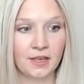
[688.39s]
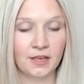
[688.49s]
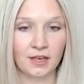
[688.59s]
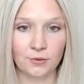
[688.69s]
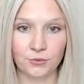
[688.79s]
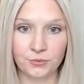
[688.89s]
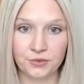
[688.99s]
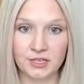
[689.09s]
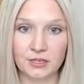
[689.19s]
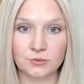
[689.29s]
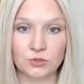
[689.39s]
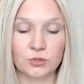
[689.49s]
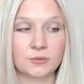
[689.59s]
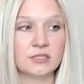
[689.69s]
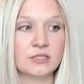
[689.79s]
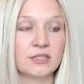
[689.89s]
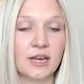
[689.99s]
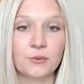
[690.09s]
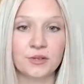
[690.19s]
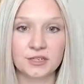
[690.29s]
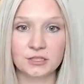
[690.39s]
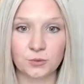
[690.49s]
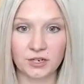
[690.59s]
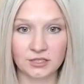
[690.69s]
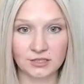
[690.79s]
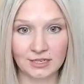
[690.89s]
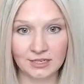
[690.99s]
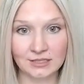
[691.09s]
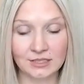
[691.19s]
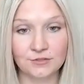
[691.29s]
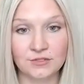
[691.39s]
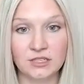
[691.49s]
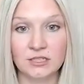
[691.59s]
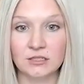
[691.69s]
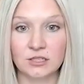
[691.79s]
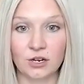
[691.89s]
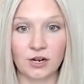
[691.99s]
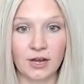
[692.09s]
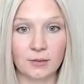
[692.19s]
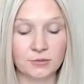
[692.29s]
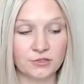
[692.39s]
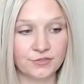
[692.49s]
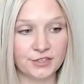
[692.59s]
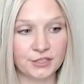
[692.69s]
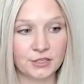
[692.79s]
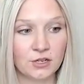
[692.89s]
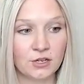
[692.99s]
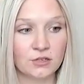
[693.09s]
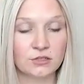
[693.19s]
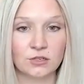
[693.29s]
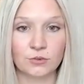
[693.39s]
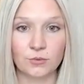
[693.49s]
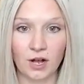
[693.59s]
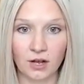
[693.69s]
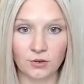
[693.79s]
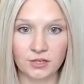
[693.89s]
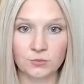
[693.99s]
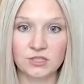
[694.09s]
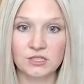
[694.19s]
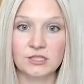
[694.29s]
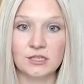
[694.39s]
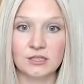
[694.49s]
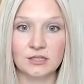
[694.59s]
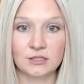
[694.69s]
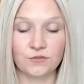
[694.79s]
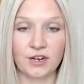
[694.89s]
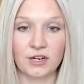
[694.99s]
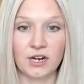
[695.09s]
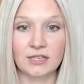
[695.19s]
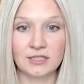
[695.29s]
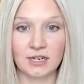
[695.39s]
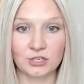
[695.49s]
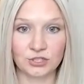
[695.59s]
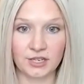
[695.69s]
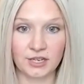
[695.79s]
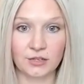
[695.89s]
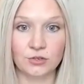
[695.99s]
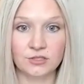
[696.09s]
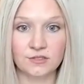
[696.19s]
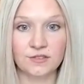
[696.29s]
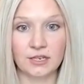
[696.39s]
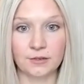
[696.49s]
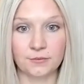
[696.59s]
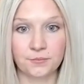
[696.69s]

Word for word: And when we get absorbed into that, we express negativity into our atmosphere. So, how can we see this fire as actually a good thing?